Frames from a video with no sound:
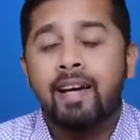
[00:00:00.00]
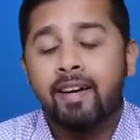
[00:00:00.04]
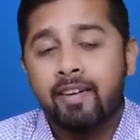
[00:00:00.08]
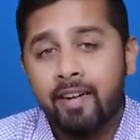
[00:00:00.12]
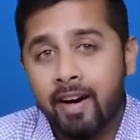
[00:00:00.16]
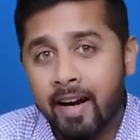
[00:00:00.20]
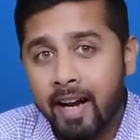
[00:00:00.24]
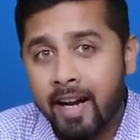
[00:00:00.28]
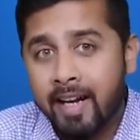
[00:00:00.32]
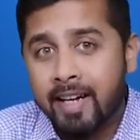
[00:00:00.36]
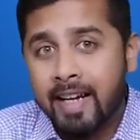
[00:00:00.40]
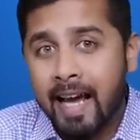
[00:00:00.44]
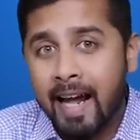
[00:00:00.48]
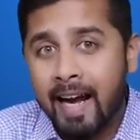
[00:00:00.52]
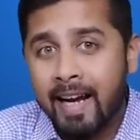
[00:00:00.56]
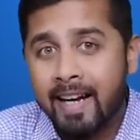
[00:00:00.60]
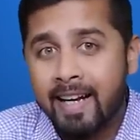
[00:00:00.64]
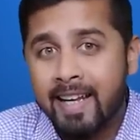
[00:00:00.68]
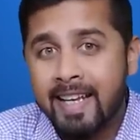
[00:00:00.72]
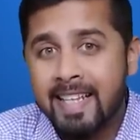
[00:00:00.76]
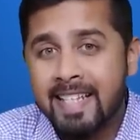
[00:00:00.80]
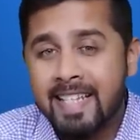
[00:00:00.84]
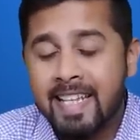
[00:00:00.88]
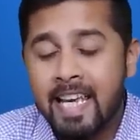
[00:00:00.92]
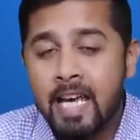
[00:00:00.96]
credit
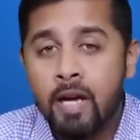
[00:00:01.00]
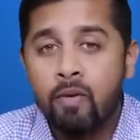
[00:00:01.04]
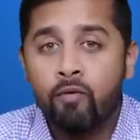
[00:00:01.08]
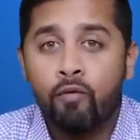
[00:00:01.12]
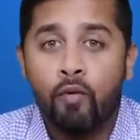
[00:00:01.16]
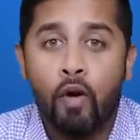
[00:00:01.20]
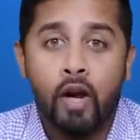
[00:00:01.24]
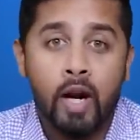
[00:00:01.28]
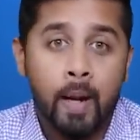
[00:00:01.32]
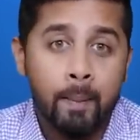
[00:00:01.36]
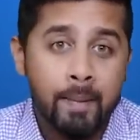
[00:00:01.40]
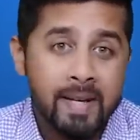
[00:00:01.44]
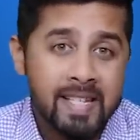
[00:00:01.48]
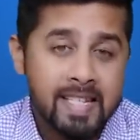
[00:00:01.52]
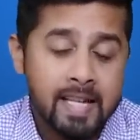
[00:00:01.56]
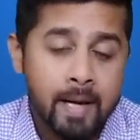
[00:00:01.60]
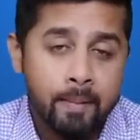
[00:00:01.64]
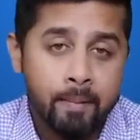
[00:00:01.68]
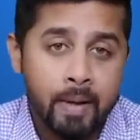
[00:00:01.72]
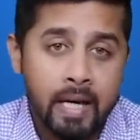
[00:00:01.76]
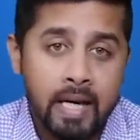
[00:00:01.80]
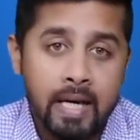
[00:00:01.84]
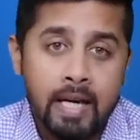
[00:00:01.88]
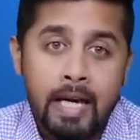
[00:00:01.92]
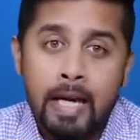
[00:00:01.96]
guarantee scheme for
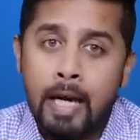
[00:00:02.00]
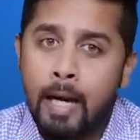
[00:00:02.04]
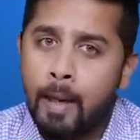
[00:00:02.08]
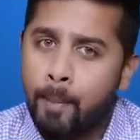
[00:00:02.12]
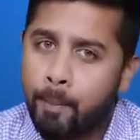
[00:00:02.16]
MSME,